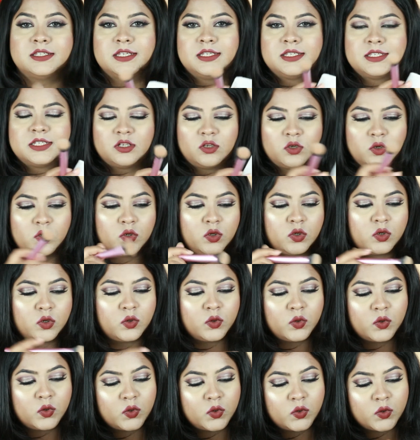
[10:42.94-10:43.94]
just
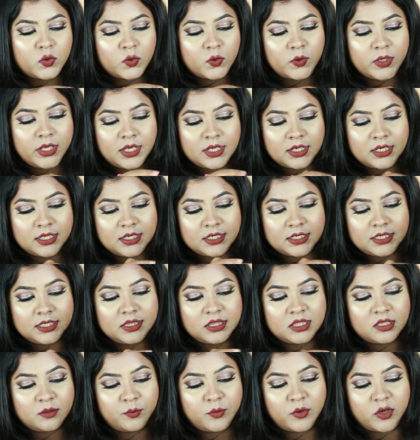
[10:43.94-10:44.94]
quickly
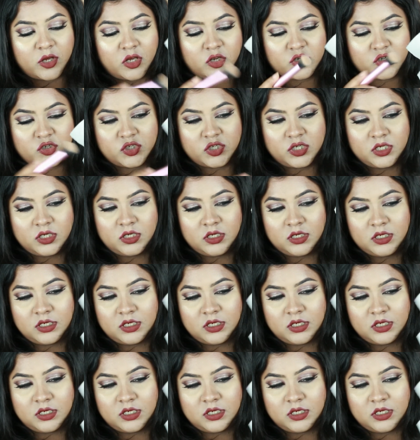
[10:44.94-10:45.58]
clean the brush.